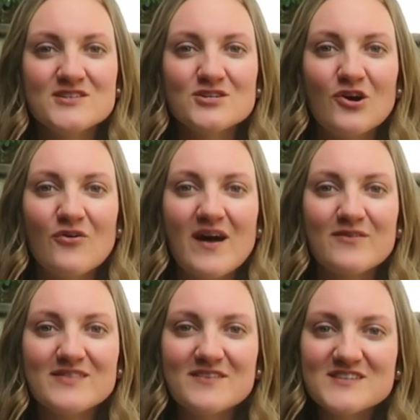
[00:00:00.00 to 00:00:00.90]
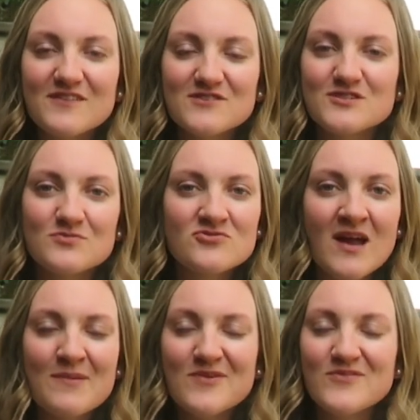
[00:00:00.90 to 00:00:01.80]
So I would love to have you
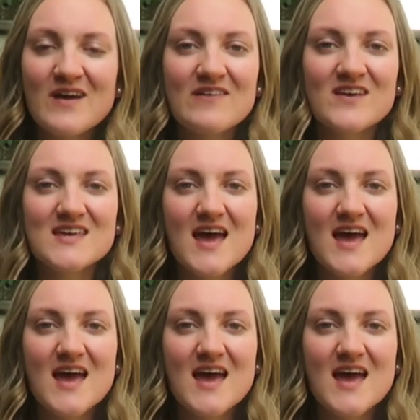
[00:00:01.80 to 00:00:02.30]
subscribe if you haven't